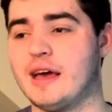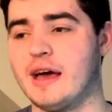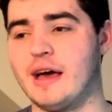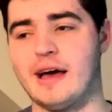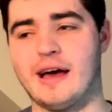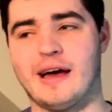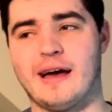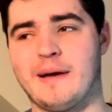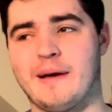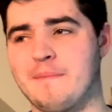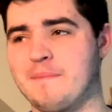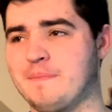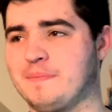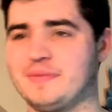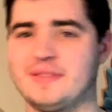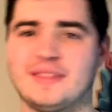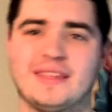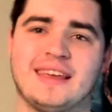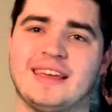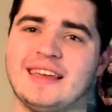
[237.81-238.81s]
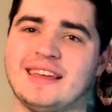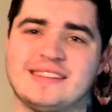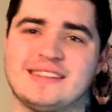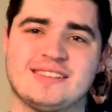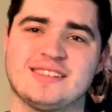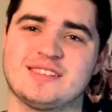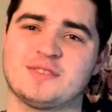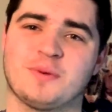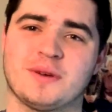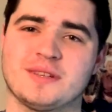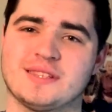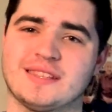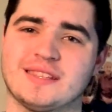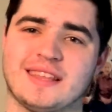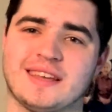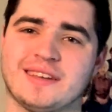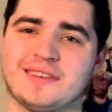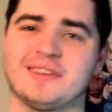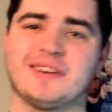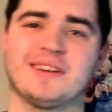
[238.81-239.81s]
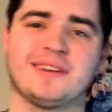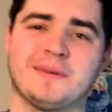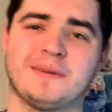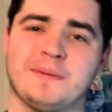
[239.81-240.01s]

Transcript: It just wasn't that good.